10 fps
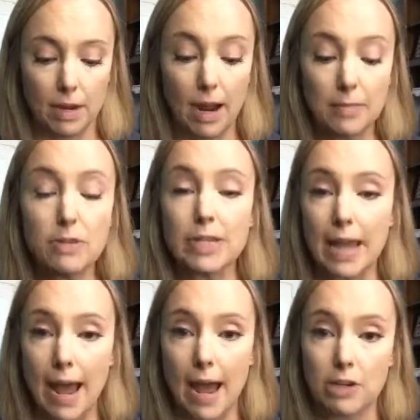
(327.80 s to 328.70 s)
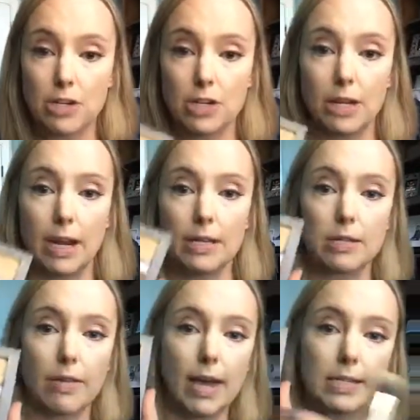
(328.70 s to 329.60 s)
I'm using ash today,
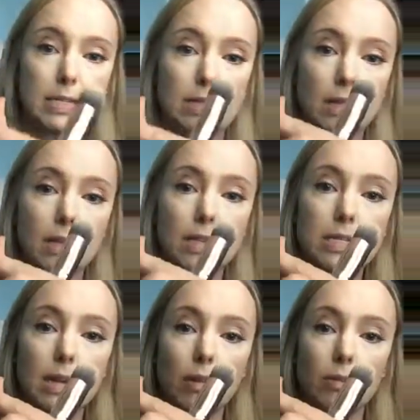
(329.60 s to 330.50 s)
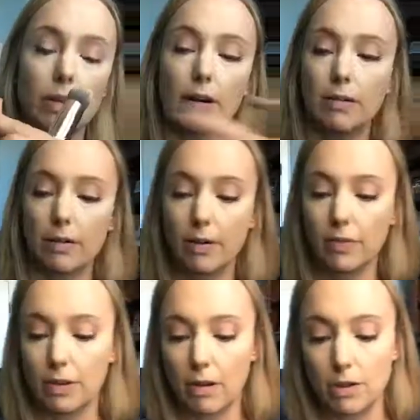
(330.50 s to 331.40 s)
so that's this color here
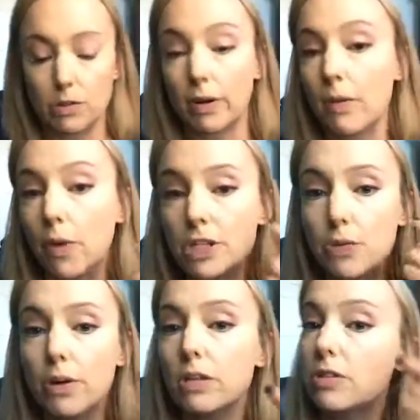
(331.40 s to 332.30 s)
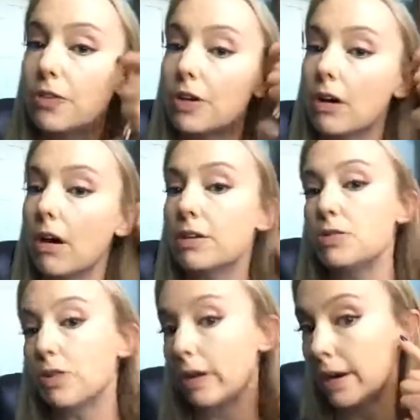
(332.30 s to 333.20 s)
for the contour. And what you want to do for your
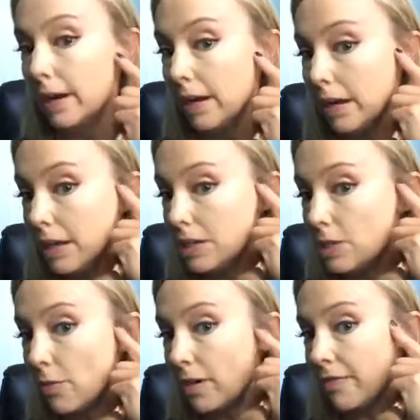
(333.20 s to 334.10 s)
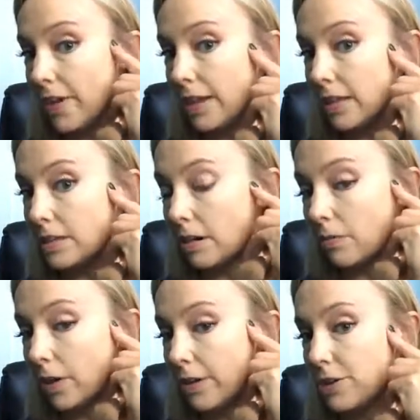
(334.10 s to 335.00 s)
contour is you want to find
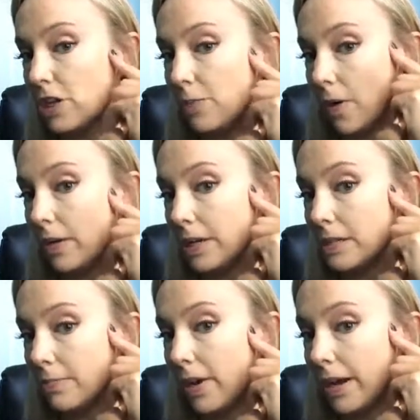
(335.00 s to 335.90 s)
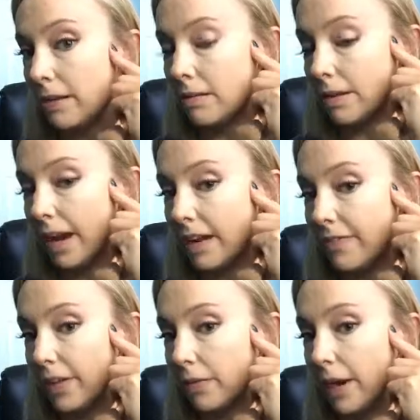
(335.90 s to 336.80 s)
where your cheekbone is. I
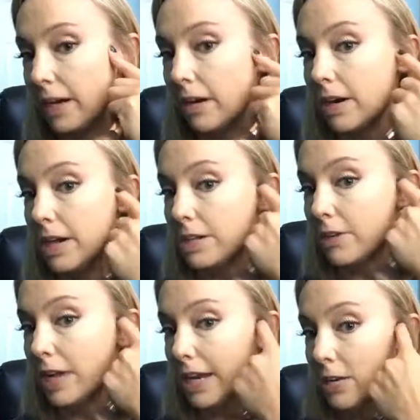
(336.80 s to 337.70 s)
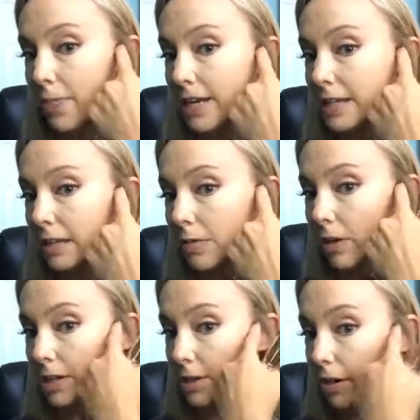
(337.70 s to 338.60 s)
can feel it right here. So, and you basically
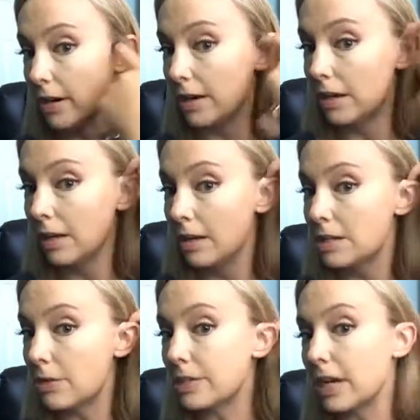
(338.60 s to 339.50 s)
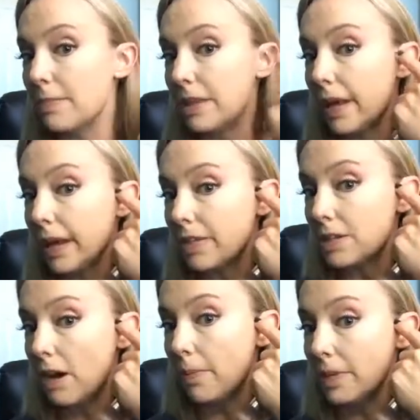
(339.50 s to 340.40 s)
want to start it, so it's going to be like at the
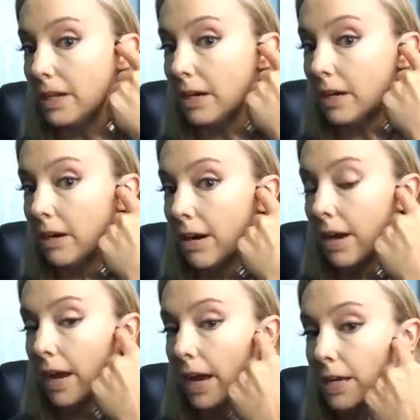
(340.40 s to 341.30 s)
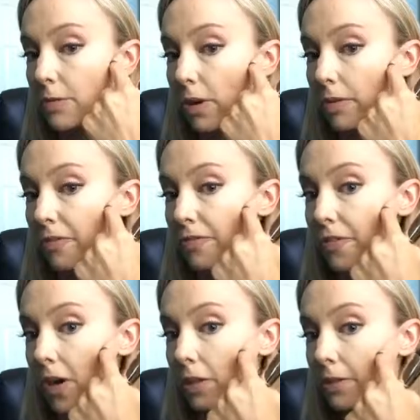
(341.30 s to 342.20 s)
top of the ear, and you want to
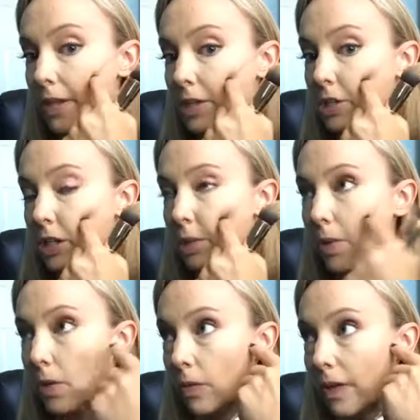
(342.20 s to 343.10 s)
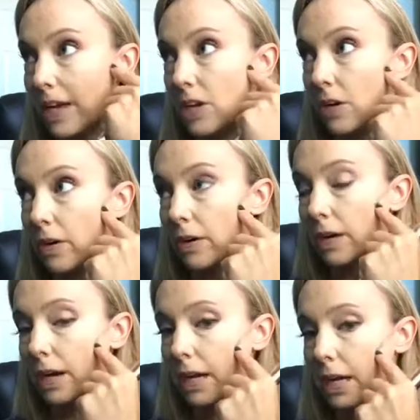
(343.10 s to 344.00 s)
follow that cheekbone like you're
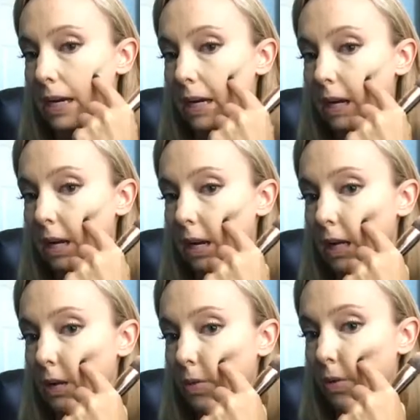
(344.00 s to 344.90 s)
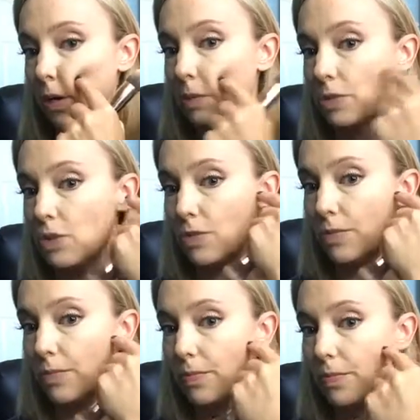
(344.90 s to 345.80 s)
hugging it. And you want to
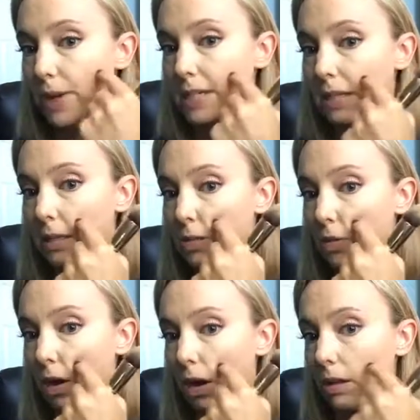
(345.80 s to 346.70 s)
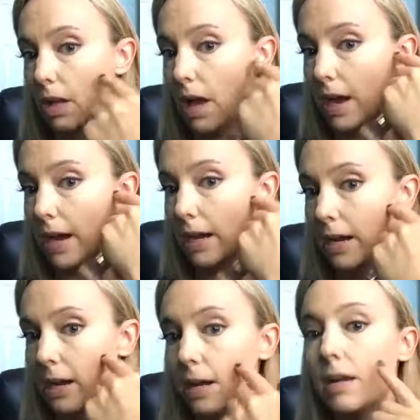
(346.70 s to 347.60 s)
basically draw a
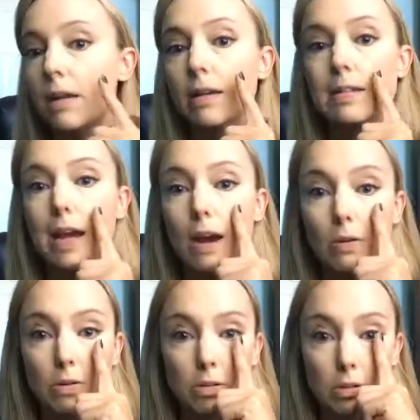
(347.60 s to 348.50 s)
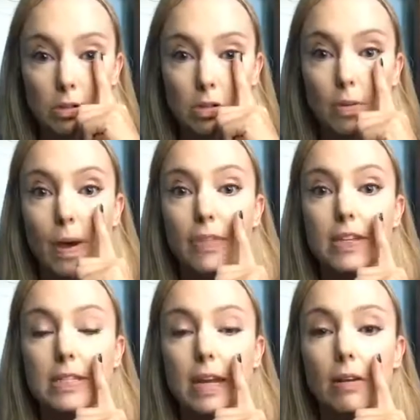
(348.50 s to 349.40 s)
line down to about
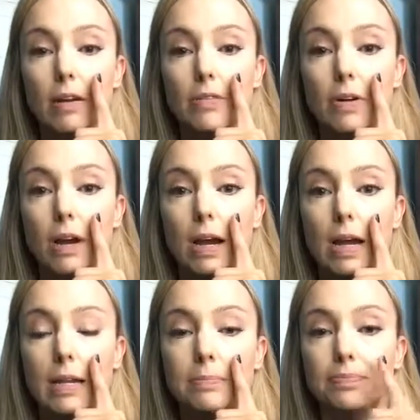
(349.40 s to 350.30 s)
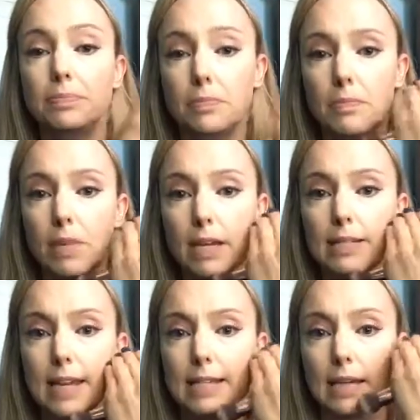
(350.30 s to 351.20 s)
the center of your eye,
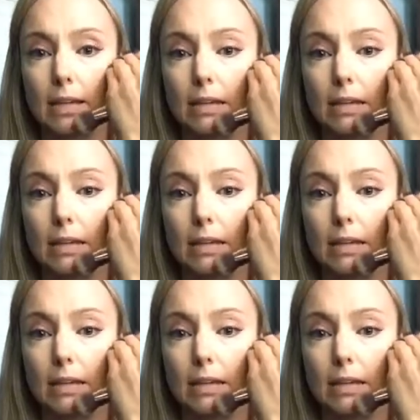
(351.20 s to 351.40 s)
because that's